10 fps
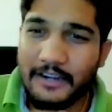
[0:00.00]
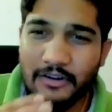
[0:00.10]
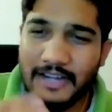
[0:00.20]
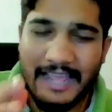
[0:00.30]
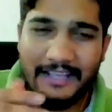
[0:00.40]
They are
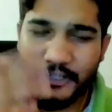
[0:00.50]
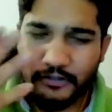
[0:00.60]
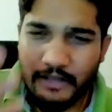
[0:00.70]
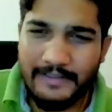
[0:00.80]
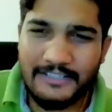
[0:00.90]
not likely
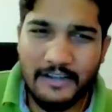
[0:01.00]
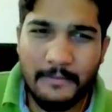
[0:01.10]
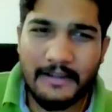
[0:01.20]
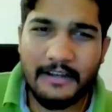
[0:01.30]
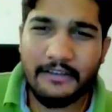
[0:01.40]
to have
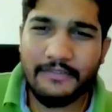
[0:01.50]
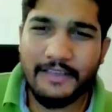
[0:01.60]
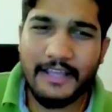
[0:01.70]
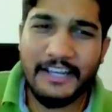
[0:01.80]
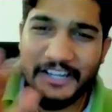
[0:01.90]
extramarital affair.